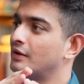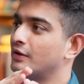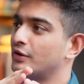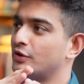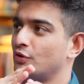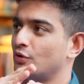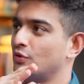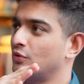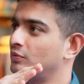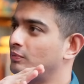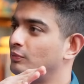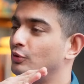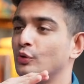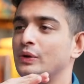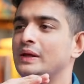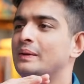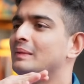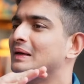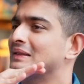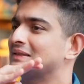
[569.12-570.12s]
you know
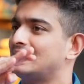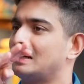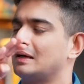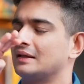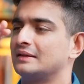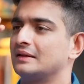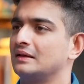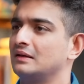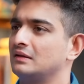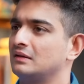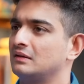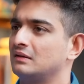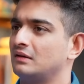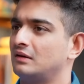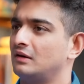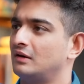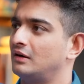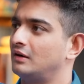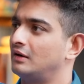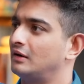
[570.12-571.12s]
doing my sadhana
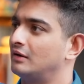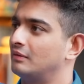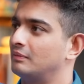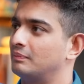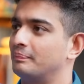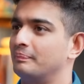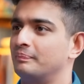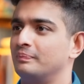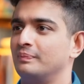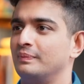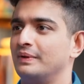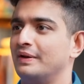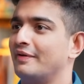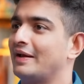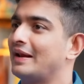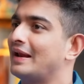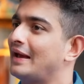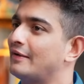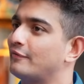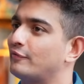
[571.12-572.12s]
uh,
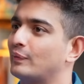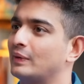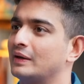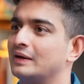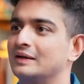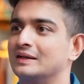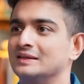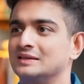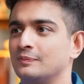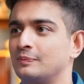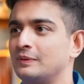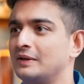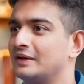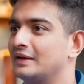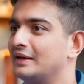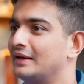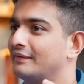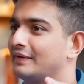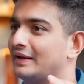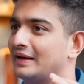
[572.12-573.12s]
living life with
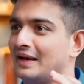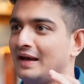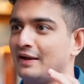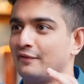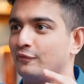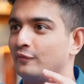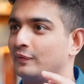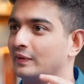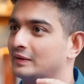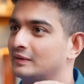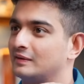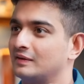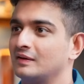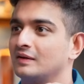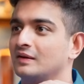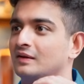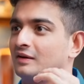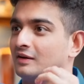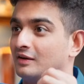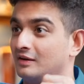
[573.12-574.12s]
discipline living life with
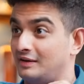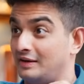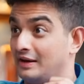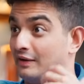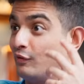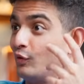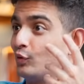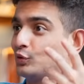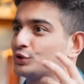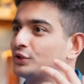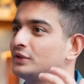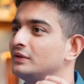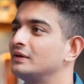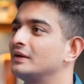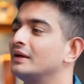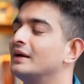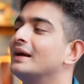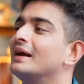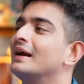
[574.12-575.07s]
devotion